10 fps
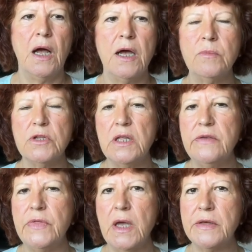I would
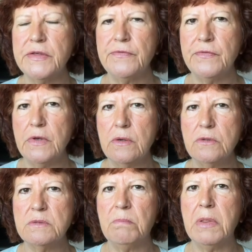leave the other
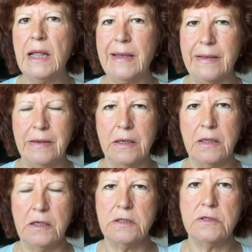fields blank,
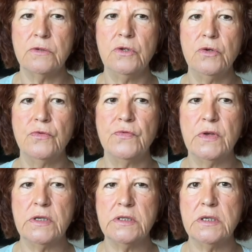at least on your
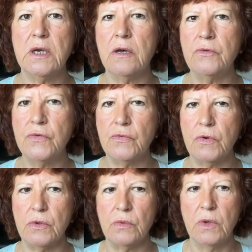first go
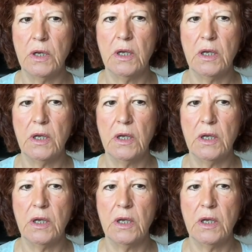through,